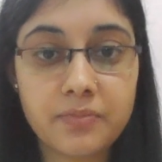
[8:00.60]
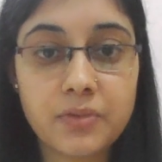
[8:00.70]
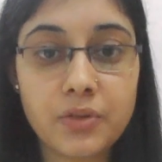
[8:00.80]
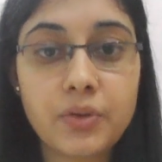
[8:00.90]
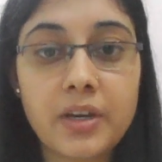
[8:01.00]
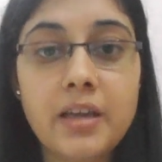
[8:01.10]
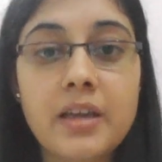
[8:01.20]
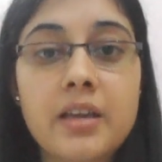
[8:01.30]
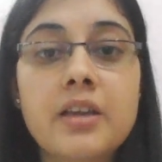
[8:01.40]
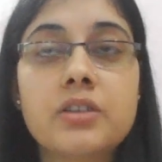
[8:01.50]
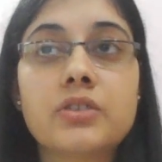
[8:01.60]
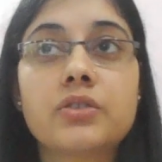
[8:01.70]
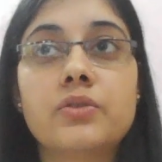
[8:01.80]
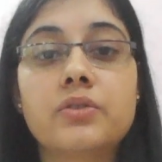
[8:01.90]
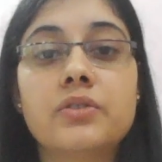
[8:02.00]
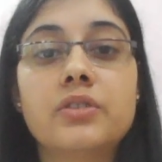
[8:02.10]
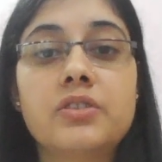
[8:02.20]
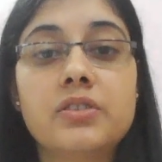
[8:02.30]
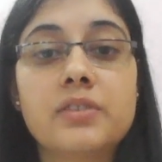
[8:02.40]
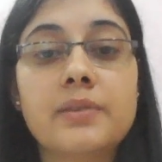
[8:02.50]
Okay, so this
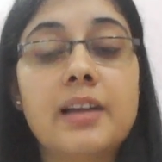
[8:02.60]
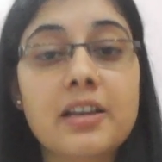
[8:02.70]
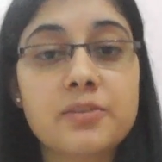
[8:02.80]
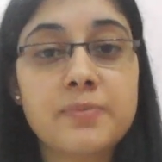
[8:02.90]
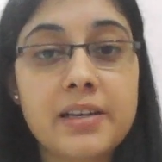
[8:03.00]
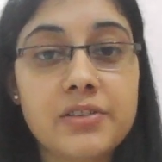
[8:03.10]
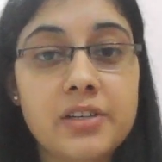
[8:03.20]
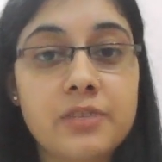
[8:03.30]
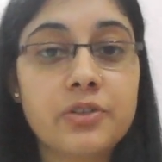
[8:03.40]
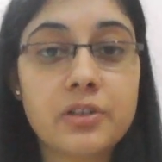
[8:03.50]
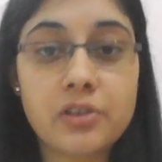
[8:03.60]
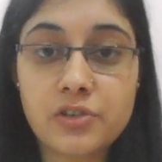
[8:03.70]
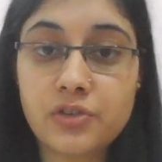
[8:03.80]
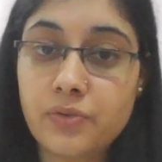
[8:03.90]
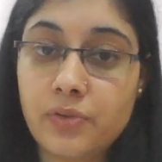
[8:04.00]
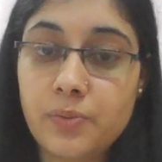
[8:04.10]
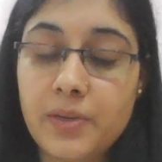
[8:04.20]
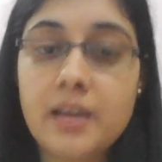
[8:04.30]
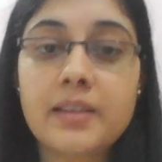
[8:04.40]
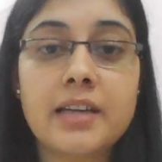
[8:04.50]
is our last medicine for the
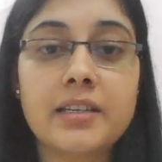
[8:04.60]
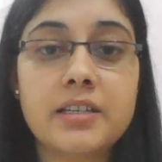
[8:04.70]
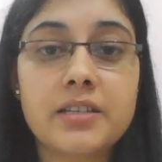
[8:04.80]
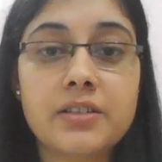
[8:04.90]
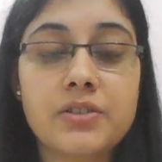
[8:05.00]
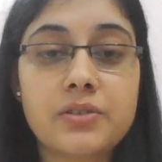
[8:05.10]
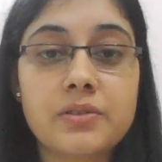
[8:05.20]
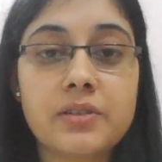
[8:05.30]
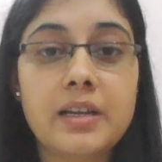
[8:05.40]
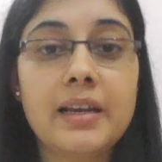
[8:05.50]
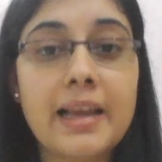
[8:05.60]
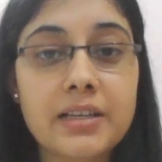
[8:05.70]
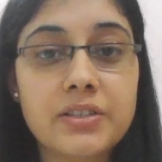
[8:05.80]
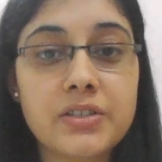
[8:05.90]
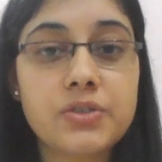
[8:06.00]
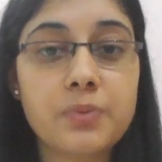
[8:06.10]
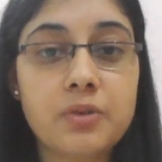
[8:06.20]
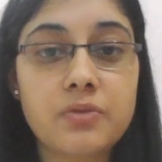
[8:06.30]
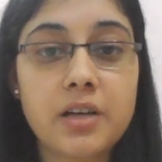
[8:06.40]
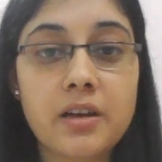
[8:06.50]
claustrophobia, that is Lachesis
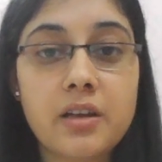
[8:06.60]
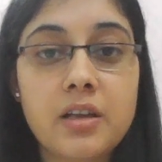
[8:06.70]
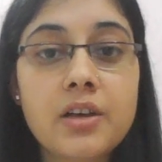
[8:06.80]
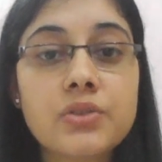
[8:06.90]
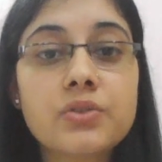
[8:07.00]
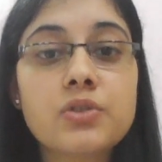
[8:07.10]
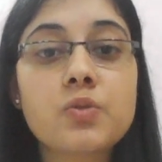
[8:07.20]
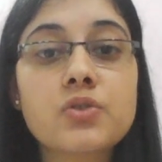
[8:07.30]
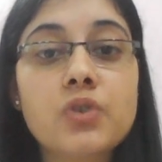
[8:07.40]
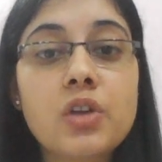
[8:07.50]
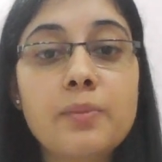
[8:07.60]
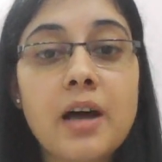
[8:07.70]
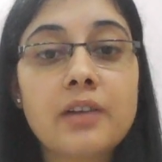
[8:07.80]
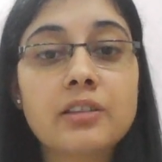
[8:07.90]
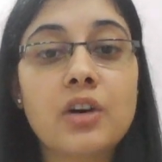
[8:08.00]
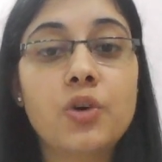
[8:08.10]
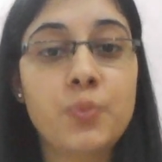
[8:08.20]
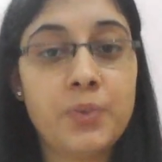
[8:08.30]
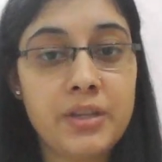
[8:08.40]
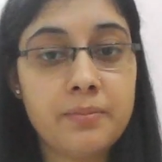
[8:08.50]
muta. So this was all about the
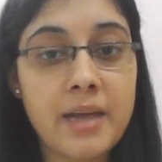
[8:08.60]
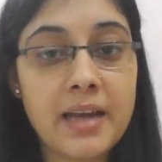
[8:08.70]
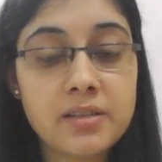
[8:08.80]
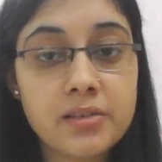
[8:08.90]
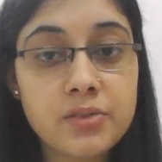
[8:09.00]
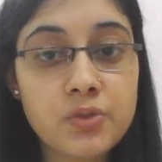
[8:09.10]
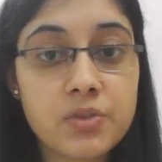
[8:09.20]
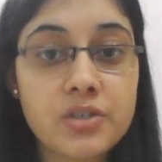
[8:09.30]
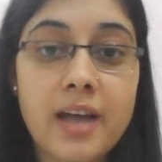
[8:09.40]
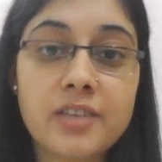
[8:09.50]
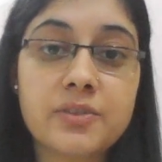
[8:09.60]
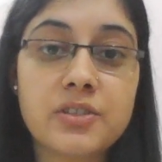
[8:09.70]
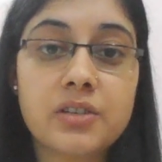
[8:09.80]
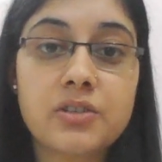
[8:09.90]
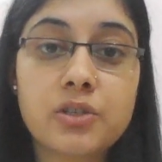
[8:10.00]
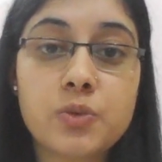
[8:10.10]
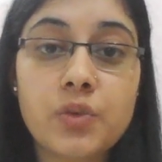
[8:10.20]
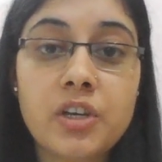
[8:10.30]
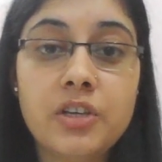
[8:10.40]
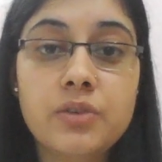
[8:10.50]
homeopathic medicines which has been
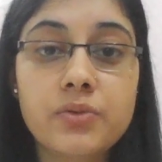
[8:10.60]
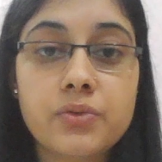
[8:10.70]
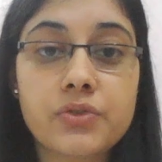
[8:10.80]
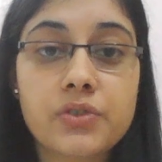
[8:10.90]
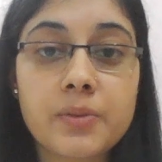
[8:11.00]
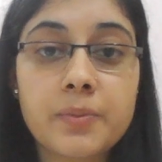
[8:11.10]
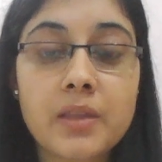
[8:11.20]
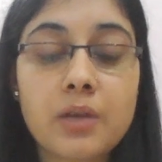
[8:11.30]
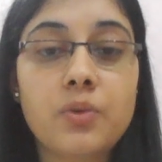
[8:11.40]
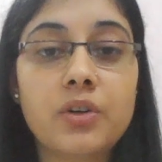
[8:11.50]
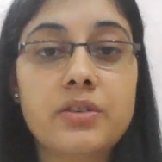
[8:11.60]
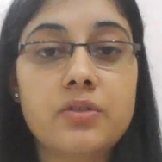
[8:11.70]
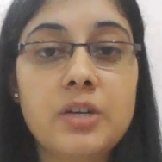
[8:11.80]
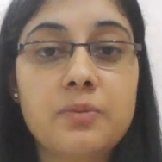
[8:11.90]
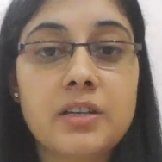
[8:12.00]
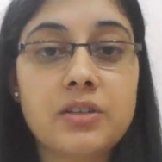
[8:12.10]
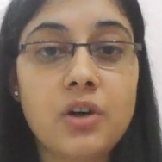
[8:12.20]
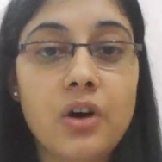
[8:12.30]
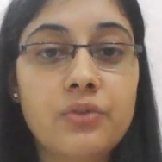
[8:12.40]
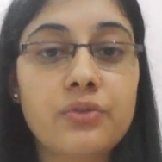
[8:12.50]
successfully used for the treatment
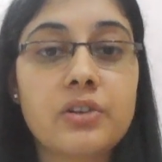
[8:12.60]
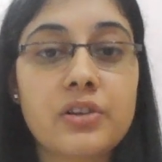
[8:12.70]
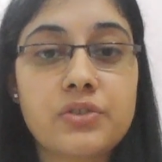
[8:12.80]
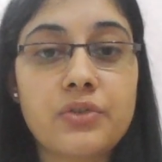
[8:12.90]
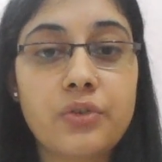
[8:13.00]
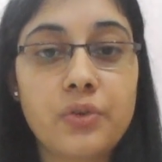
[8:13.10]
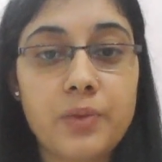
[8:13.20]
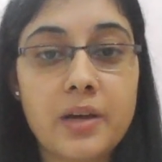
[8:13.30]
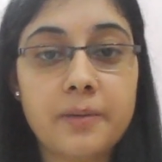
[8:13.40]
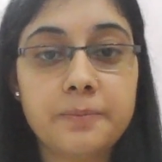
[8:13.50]
of claustrophobia.